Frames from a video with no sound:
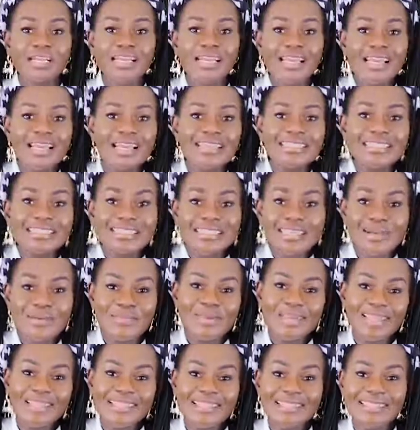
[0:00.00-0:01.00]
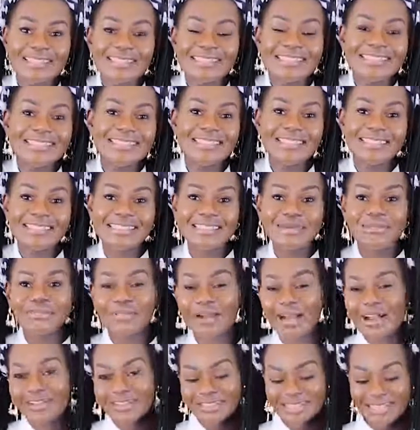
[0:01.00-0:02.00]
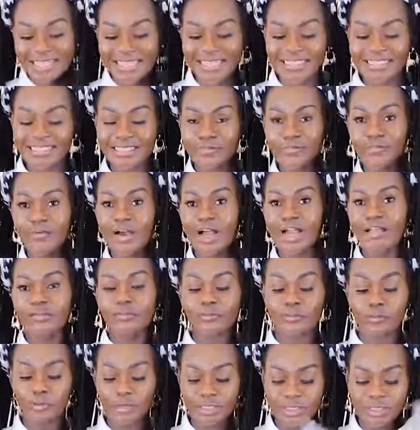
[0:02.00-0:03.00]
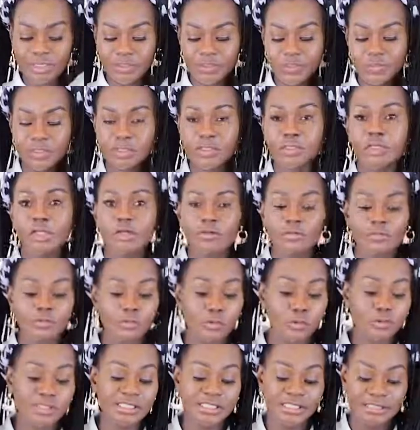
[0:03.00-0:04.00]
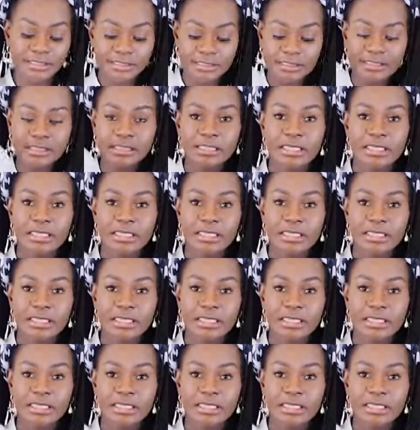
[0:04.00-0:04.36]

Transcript: I ended up paying £16.85 for a total of 4 tins.